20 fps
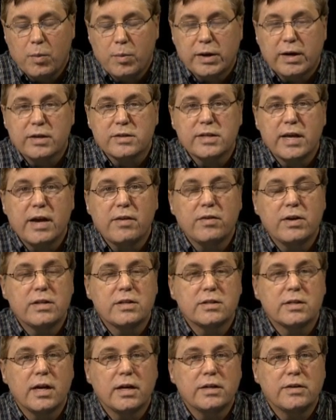because they have an
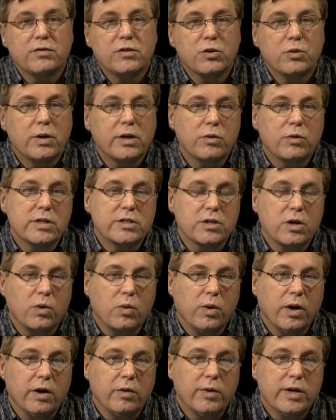incentive to increase
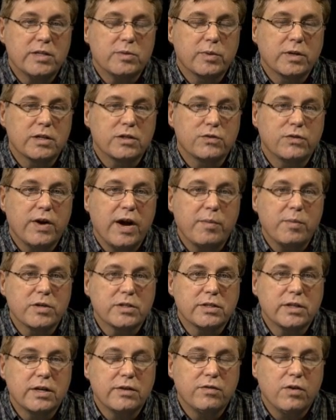our water rates, because
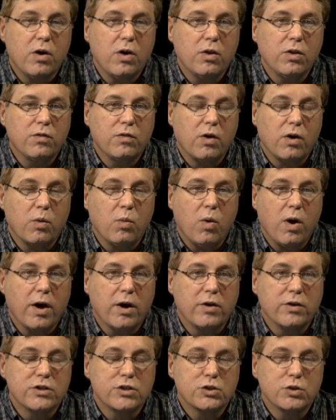5% of all of our
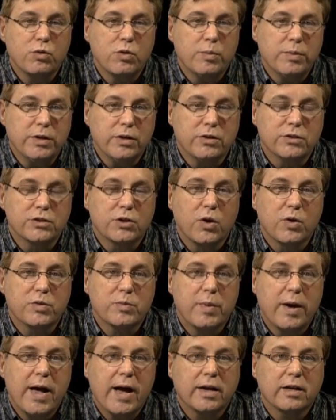water and sewer bills
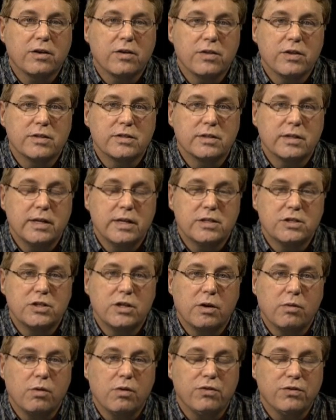goes back into the city's
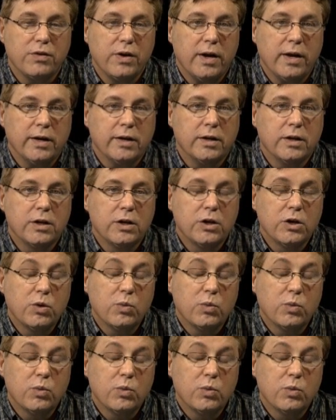general fund,